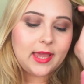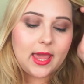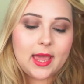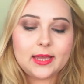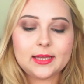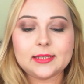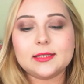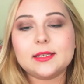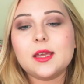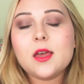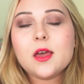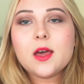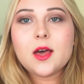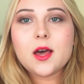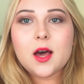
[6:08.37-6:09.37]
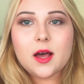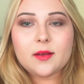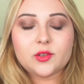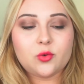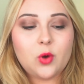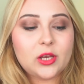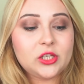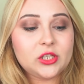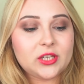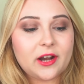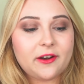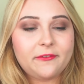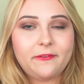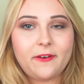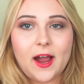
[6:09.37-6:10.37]
and swatches
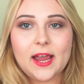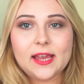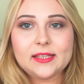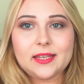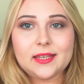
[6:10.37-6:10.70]
are fine.